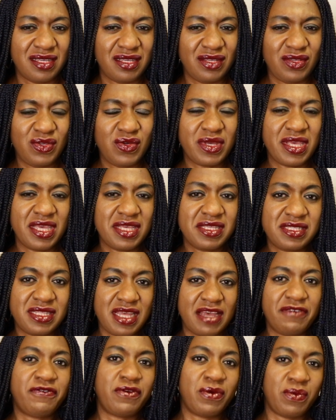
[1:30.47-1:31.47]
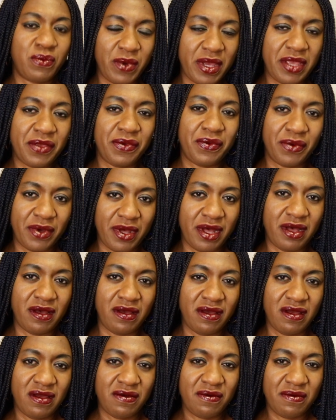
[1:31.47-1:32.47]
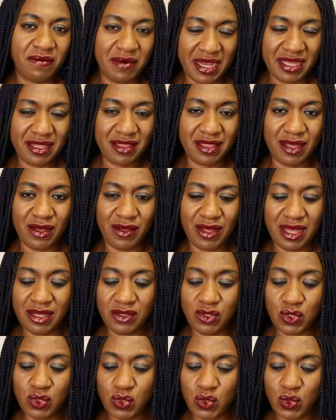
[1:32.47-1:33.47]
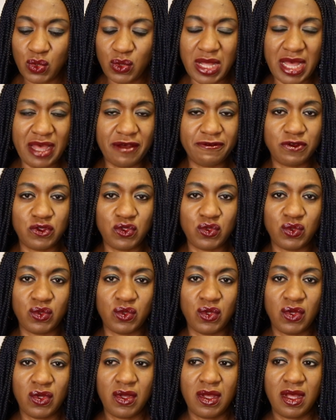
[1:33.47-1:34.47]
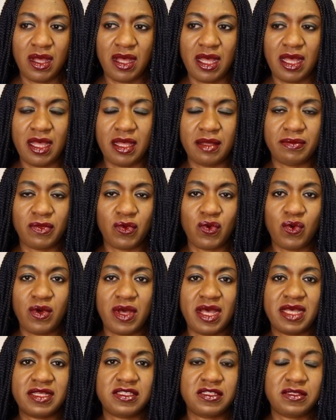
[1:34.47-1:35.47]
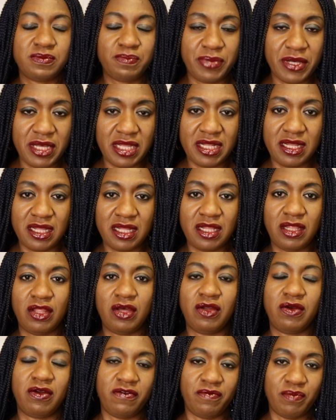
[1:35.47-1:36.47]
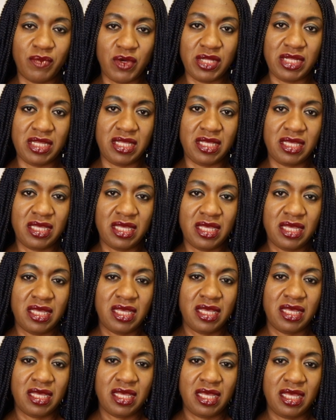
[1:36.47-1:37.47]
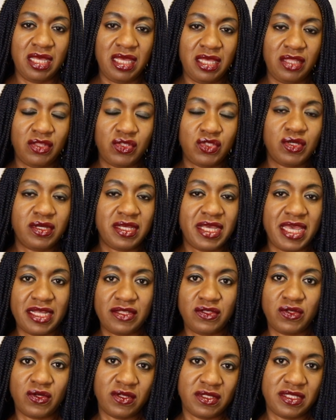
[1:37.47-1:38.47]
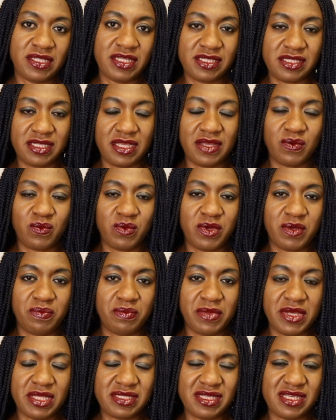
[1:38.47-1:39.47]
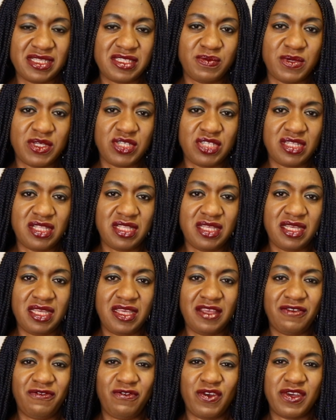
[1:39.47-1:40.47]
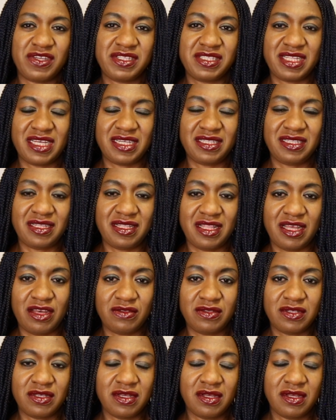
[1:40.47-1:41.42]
you can start from where you are right now, and you don't have to go and spend a lot of money to get all this equipment, especially if you're starting out